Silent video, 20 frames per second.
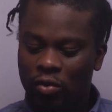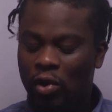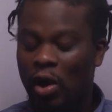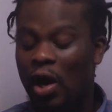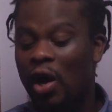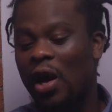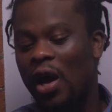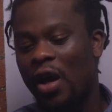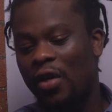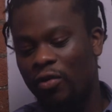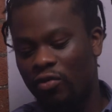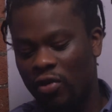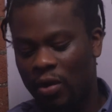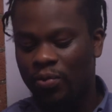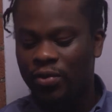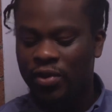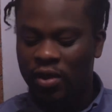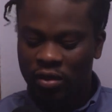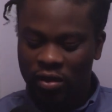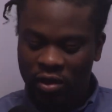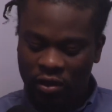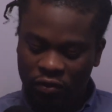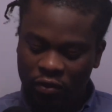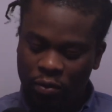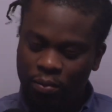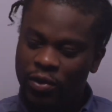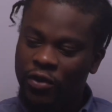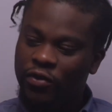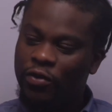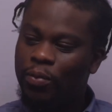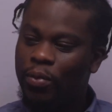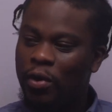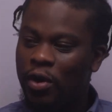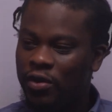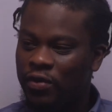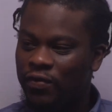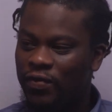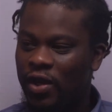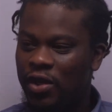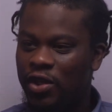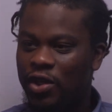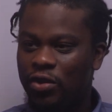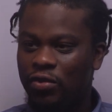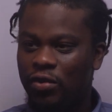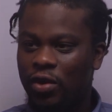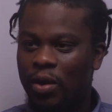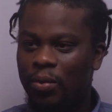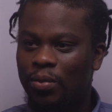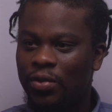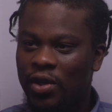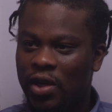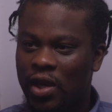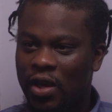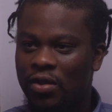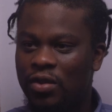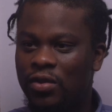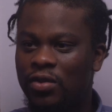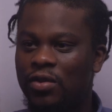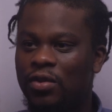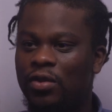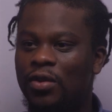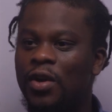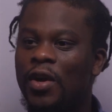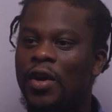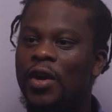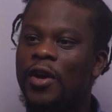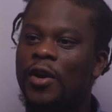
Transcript: other representatives from different parts of Nigeria coming together to